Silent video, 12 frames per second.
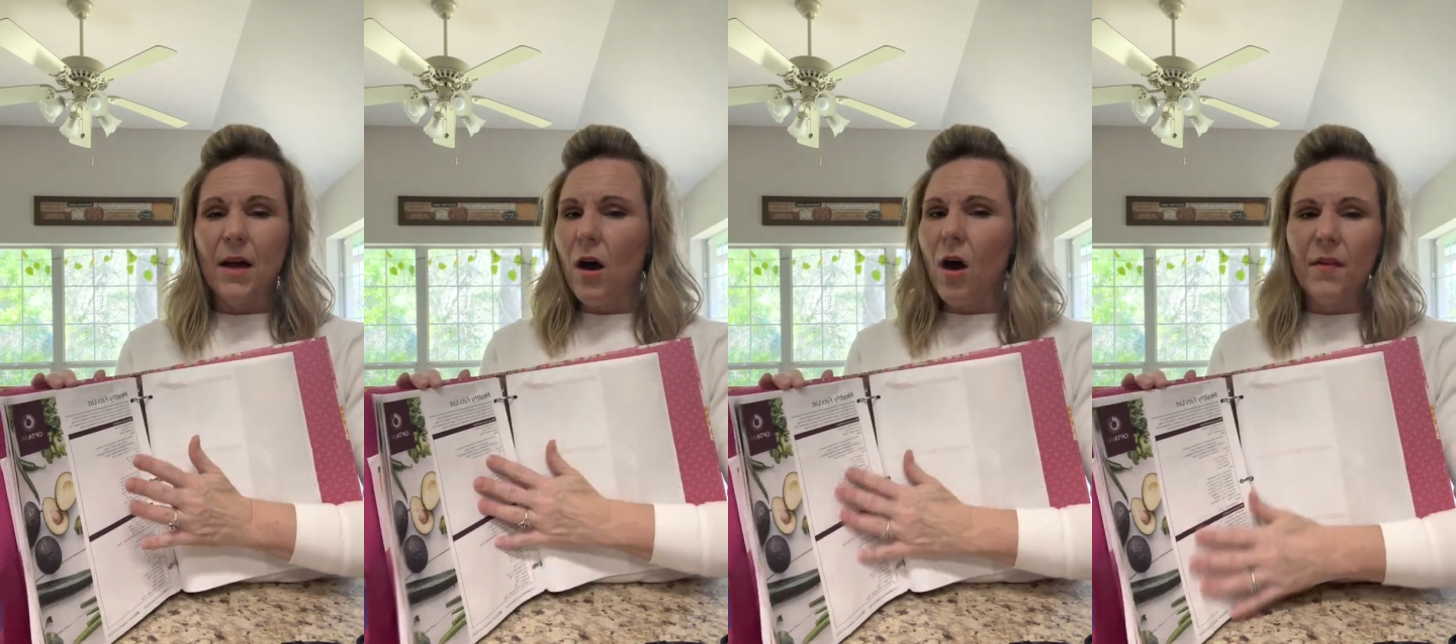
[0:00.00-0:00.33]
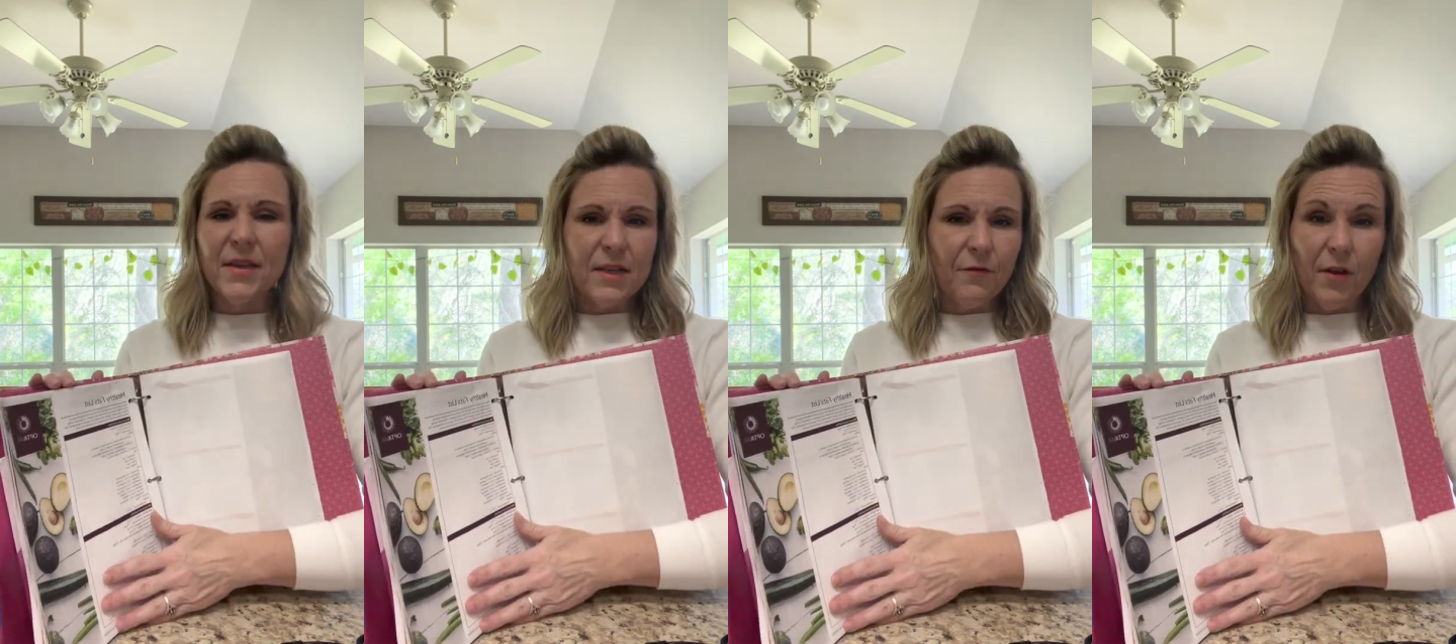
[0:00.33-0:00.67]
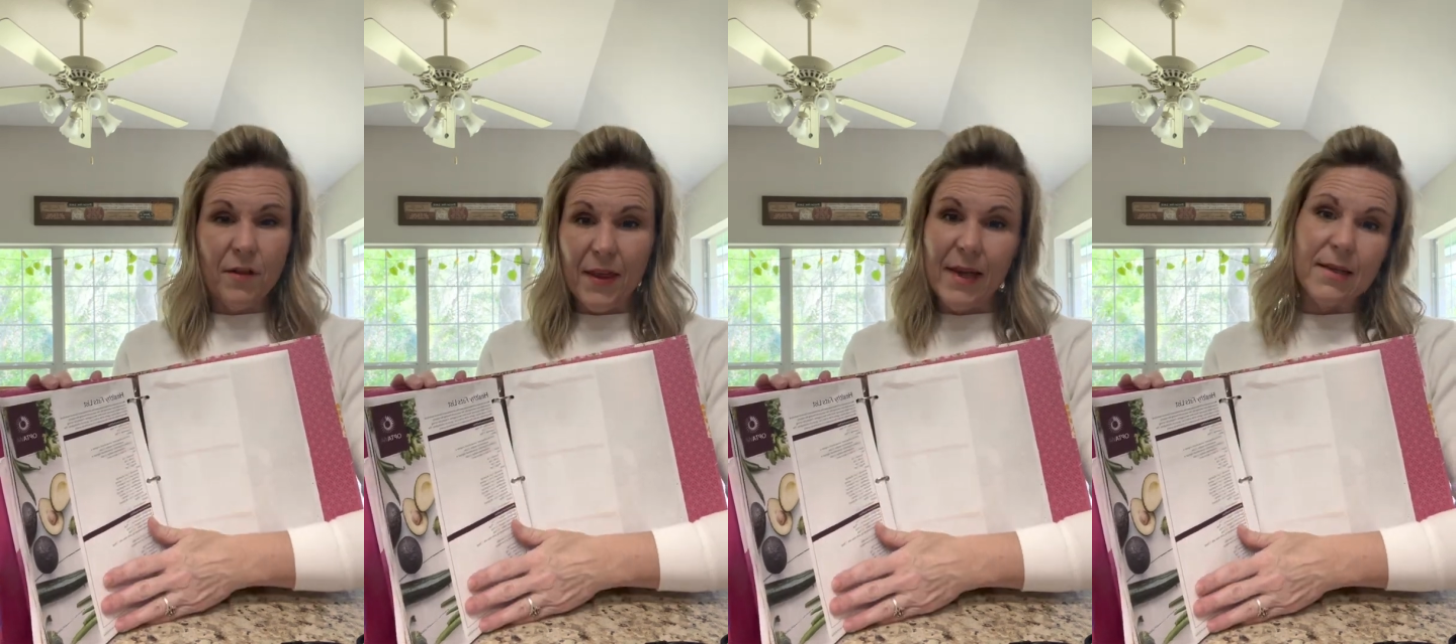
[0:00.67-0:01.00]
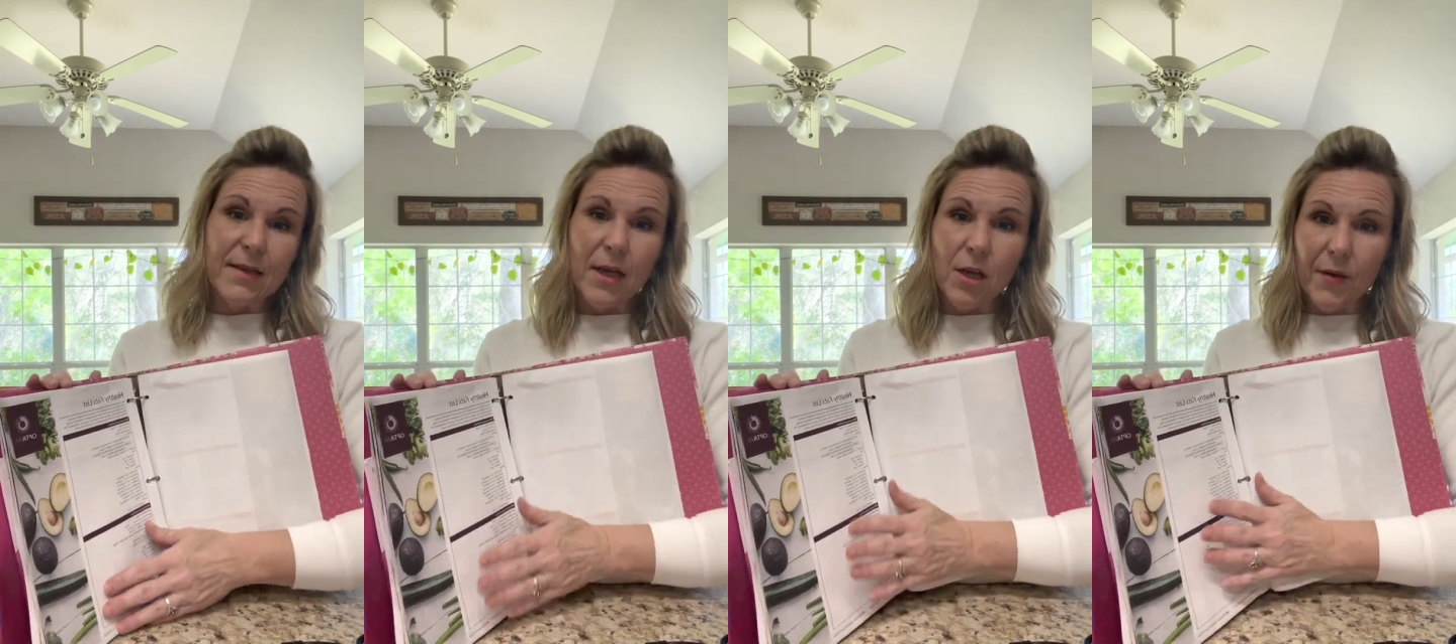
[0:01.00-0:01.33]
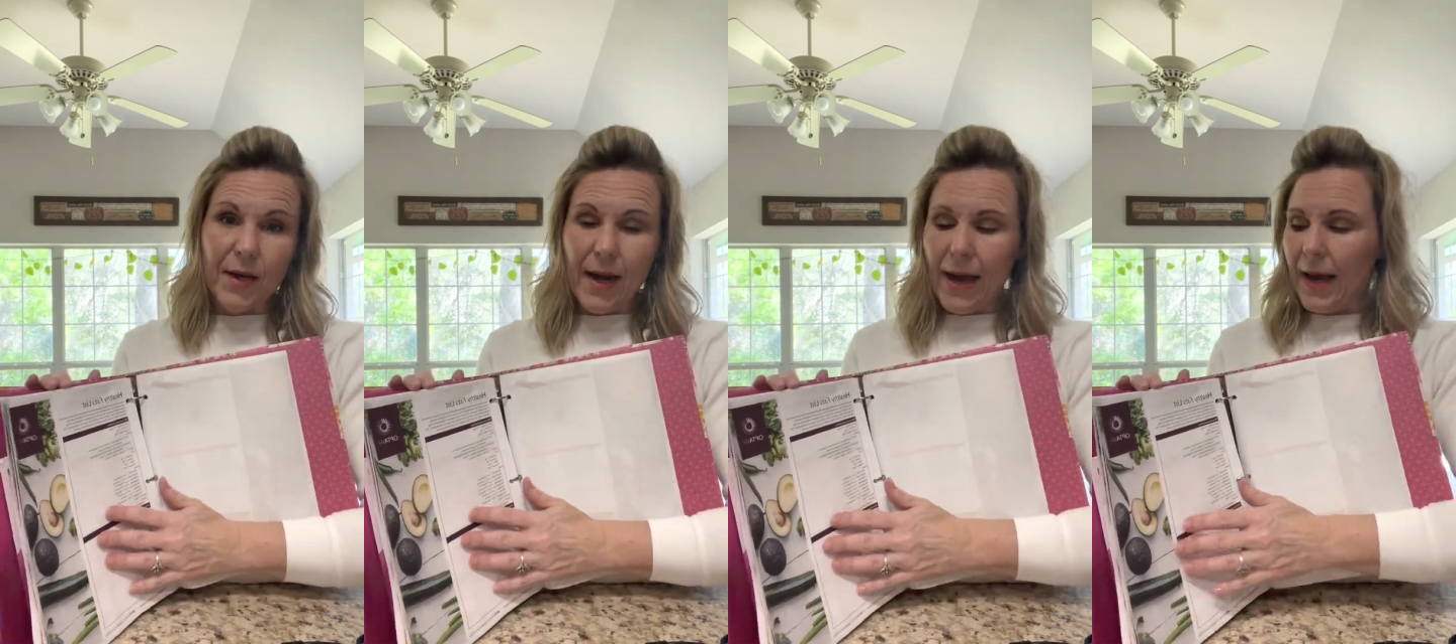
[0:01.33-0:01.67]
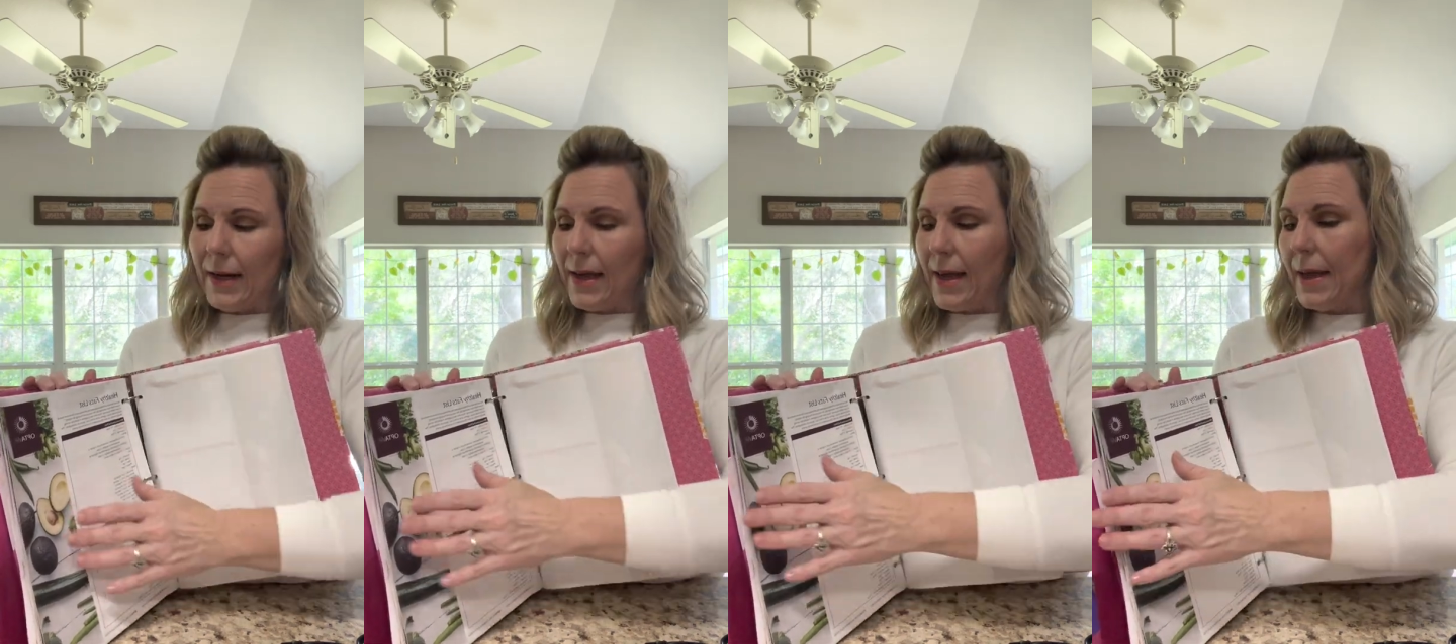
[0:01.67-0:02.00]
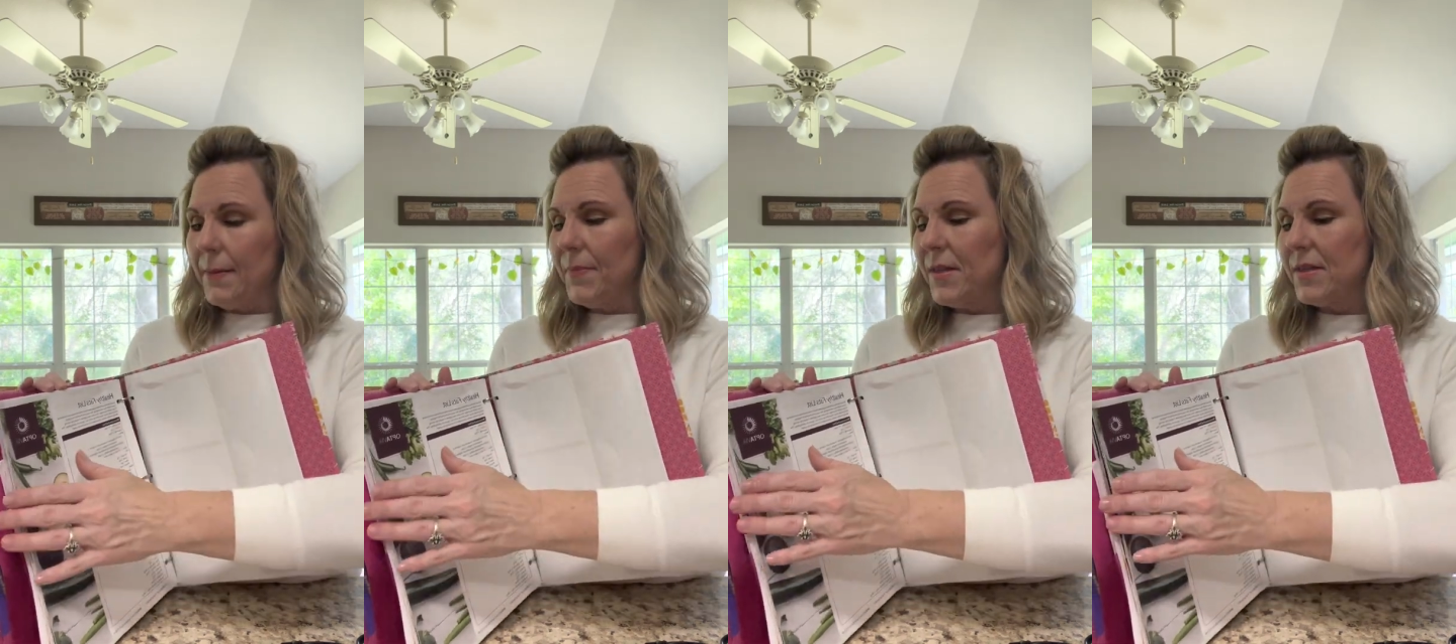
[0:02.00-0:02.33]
all the different things that you can add in.